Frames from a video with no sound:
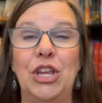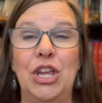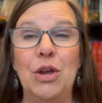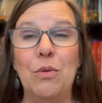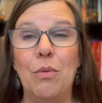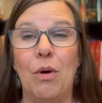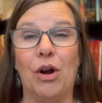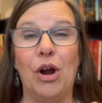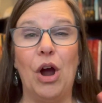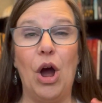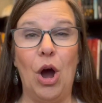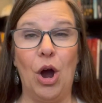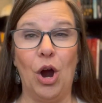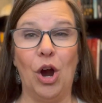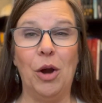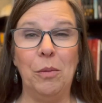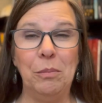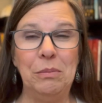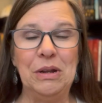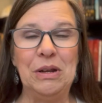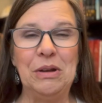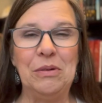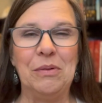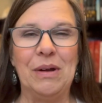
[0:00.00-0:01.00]
You are
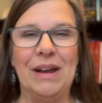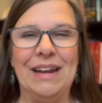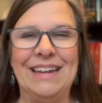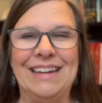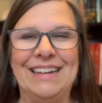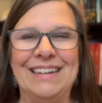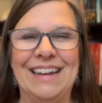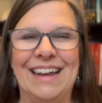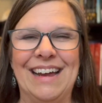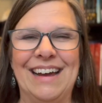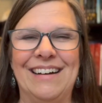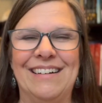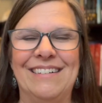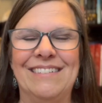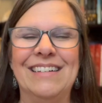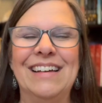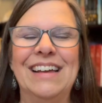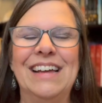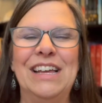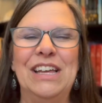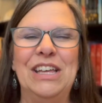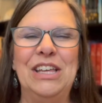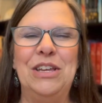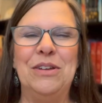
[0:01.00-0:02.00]
armed and ready now.
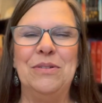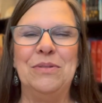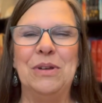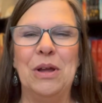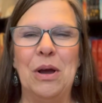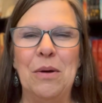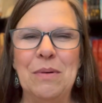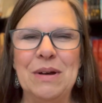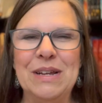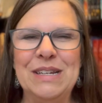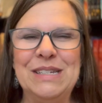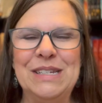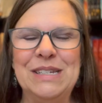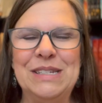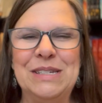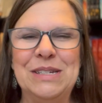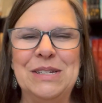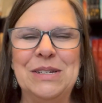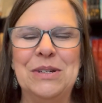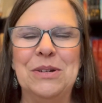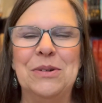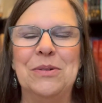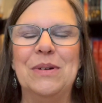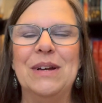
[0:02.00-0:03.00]
You know what to
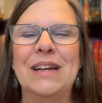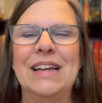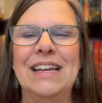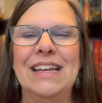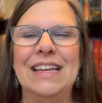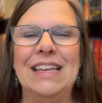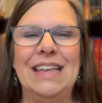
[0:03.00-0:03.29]
do.